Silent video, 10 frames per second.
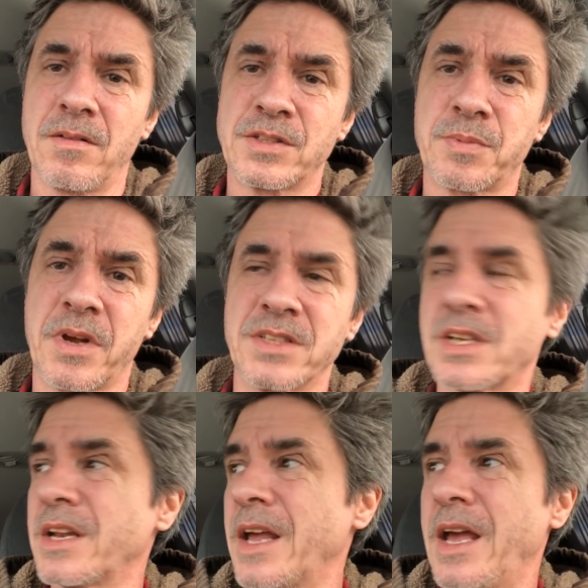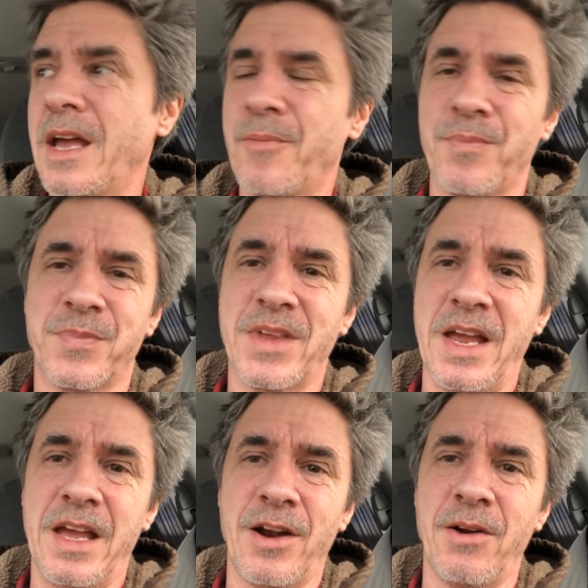Just because the
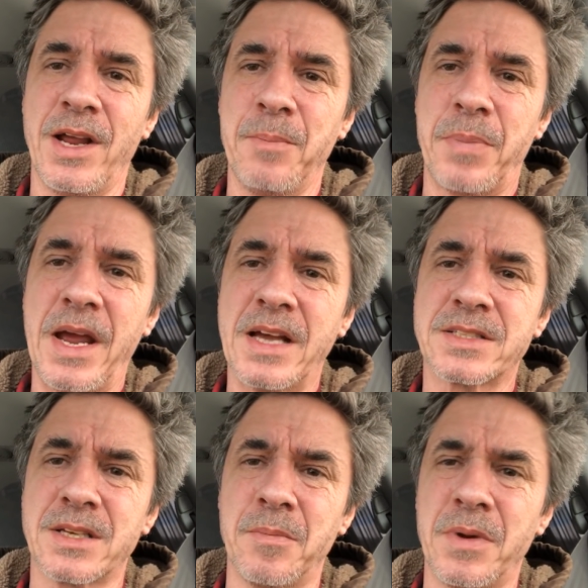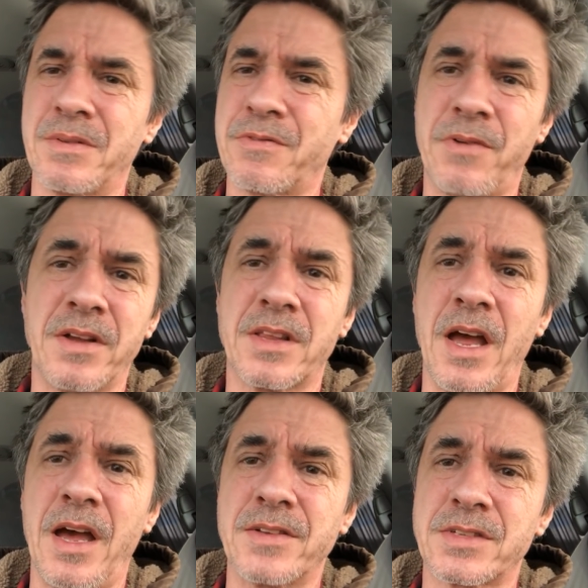NRA backs somebody, fuck
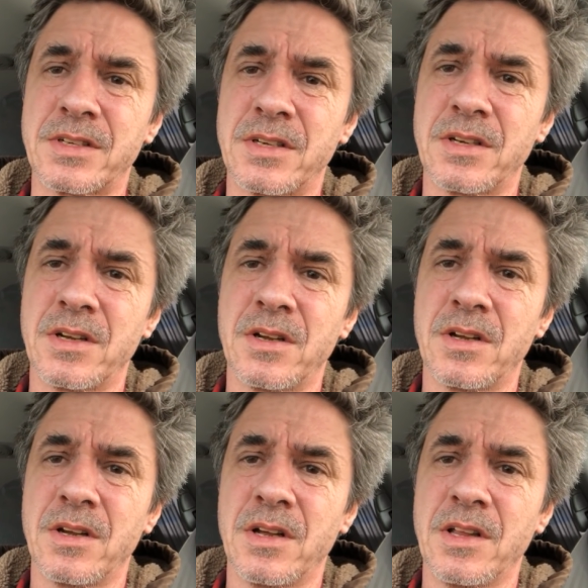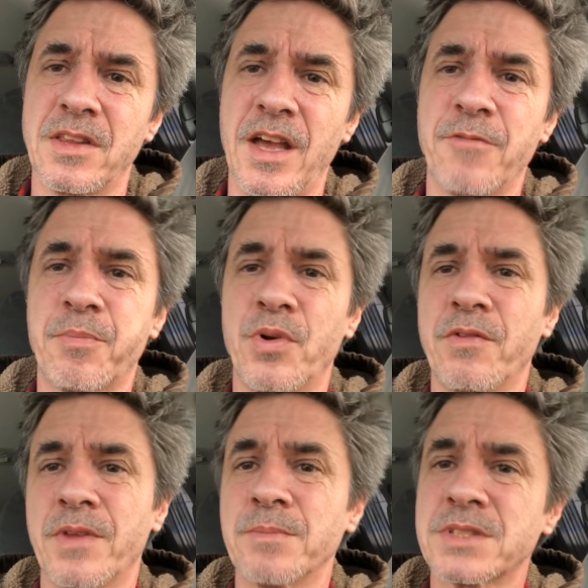that. They have
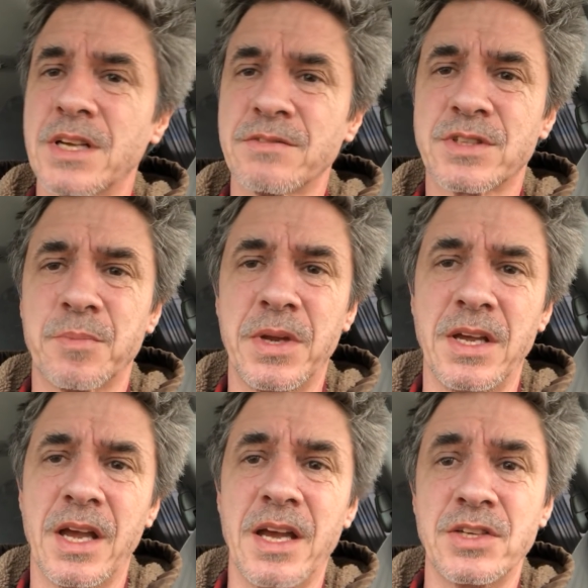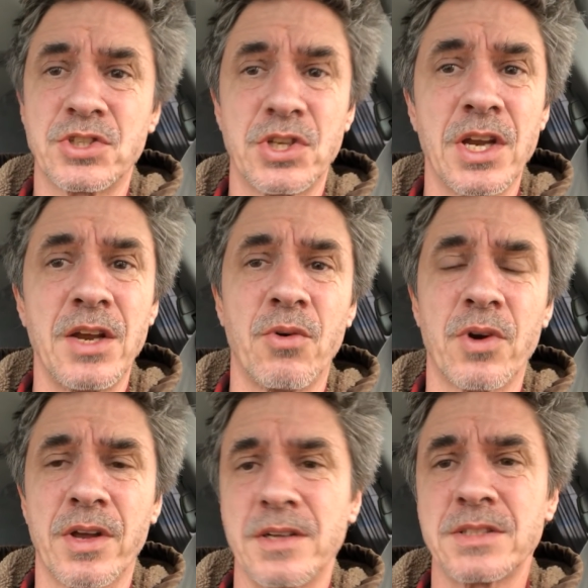proved themselves to be a shitty
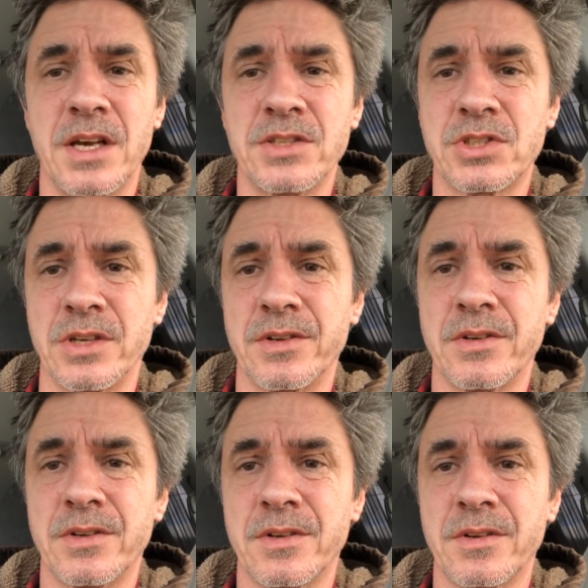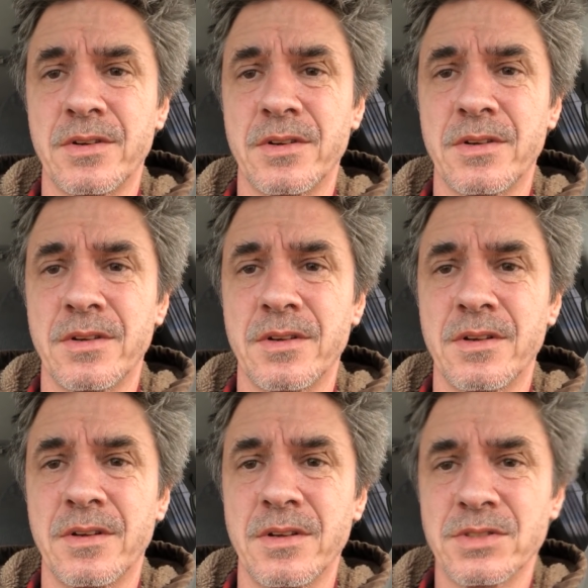organization.
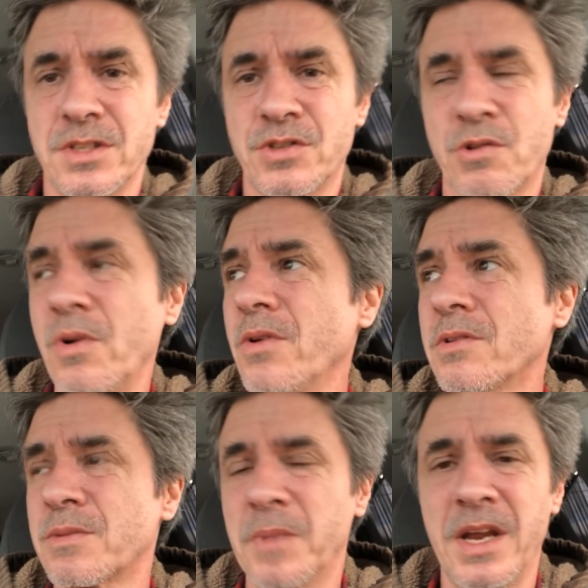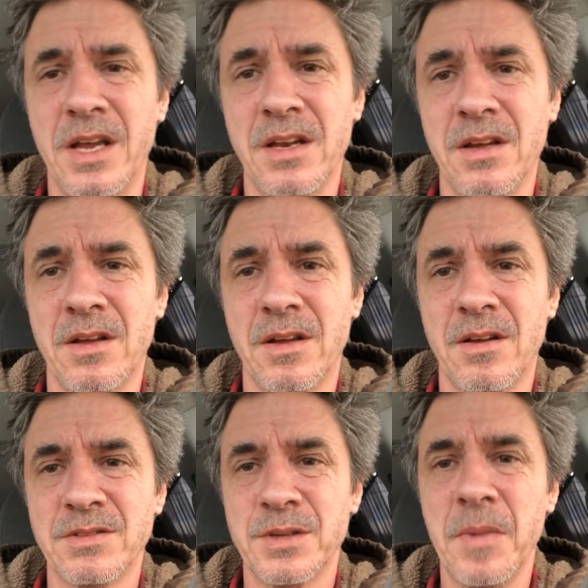It's the truth, man.
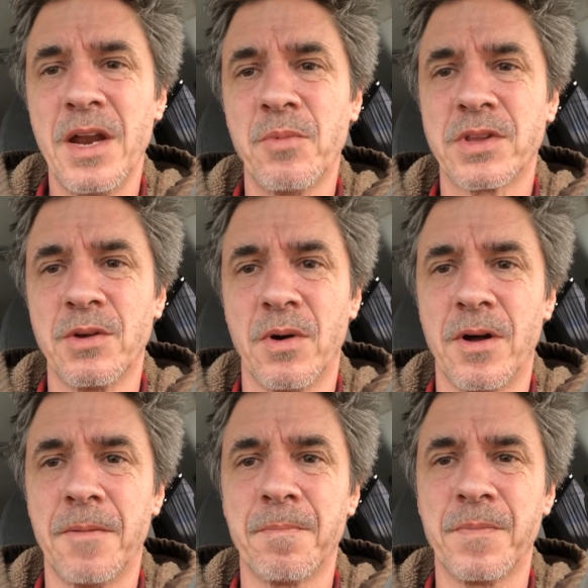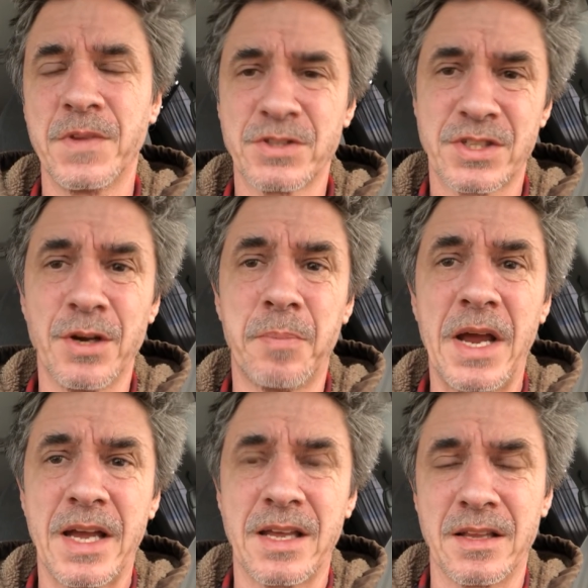What's the matter with you all? You're still
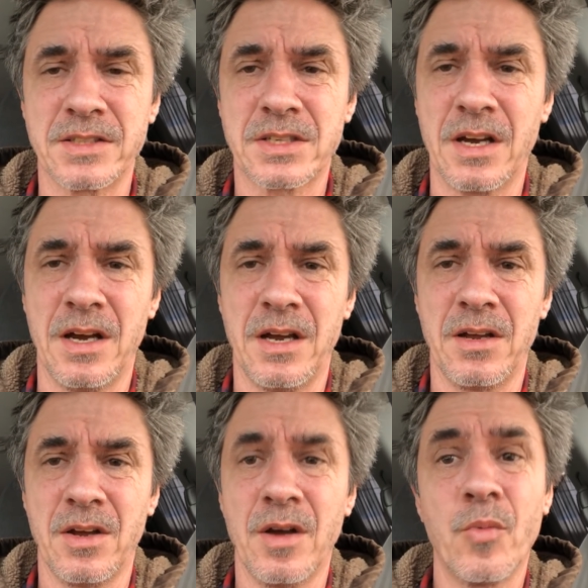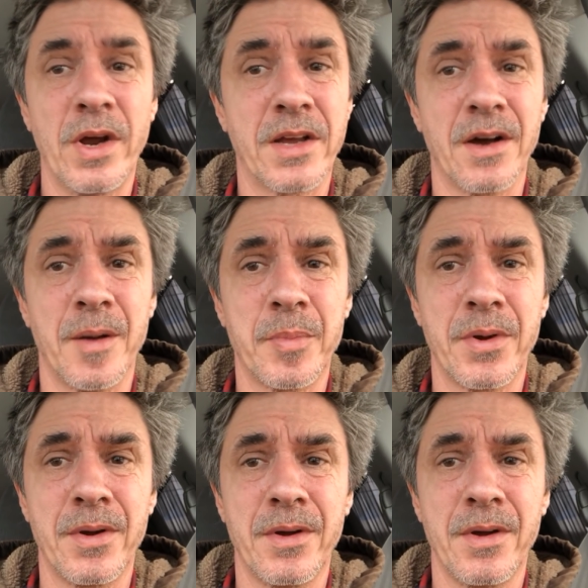backing this guy. Wake up.